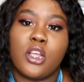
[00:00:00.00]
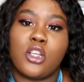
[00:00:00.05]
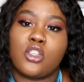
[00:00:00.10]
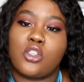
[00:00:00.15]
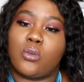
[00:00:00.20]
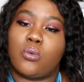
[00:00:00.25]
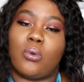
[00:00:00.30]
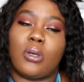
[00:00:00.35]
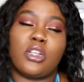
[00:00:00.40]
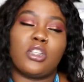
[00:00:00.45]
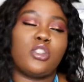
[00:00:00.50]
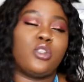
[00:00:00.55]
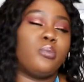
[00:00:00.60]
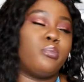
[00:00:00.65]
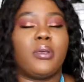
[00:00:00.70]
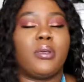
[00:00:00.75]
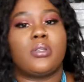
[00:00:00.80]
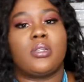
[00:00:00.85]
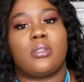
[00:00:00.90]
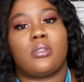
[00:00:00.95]
So once
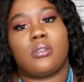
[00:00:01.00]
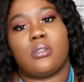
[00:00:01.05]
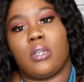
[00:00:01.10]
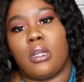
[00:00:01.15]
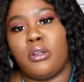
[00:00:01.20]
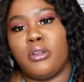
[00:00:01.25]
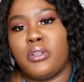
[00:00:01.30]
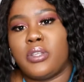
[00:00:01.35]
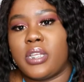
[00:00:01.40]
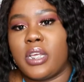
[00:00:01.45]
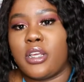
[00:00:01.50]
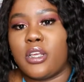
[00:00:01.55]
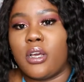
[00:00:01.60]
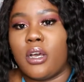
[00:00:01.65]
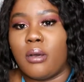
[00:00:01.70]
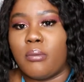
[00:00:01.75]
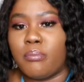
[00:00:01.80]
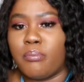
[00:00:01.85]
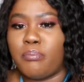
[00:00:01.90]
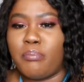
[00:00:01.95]
you take
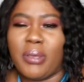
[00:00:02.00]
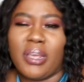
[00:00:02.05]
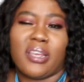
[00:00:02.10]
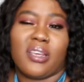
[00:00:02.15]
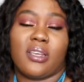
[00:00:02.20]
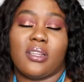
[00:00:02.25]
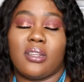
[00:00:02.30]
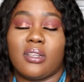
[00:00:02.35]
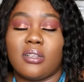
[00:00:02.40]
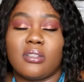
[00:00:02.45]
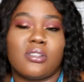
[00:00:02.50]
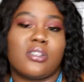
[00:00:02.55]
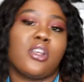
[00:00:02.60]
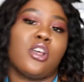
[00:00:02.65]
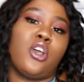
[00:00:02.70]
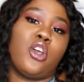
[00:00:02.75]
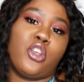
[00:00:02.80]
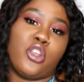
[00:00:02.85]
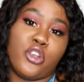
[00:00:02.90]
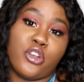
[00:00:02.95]
painkillers,
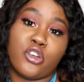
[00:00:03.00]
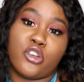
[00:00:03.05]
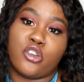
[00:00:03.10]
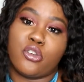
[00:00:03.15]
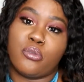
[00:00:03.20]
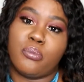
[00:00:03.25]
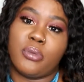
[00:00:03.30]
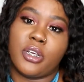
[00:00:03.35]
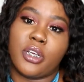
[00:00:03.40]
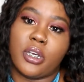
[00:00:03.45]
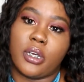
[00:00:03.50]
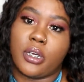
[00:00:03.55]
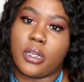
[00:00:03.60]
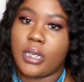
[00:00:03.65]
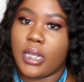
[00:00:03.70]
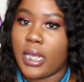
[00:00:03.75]
you should be good.